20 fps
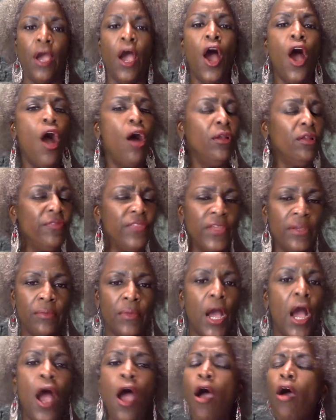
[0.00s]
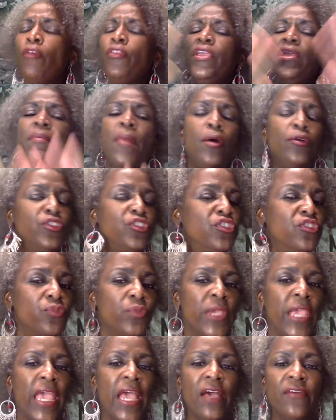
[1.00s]
All of them. All the emotions
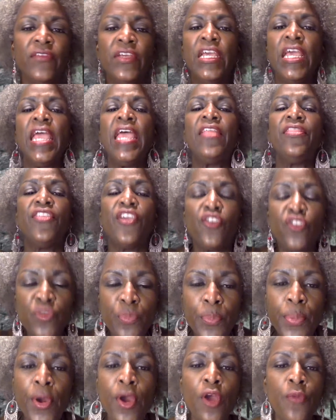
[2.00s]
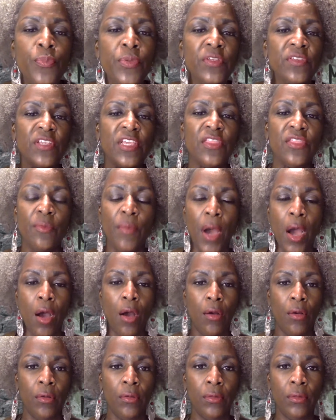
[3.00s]
we have. There's purpose in them
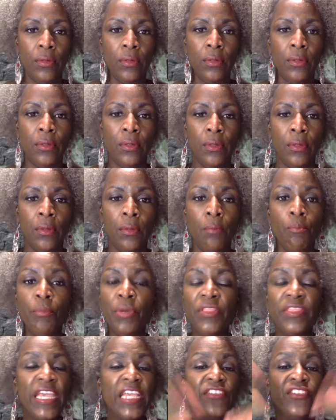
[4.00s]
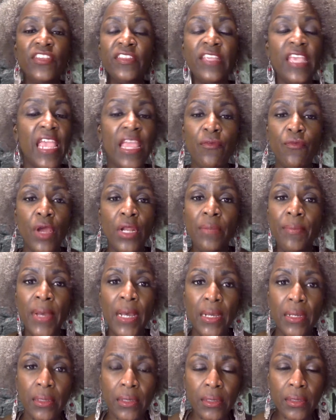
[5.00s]
all. But they just can't run
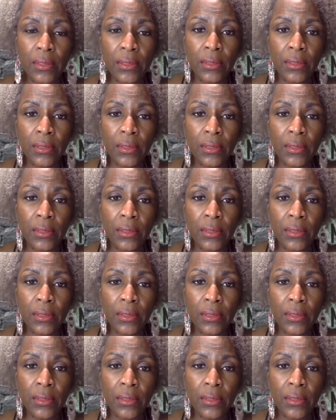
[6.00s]
amok.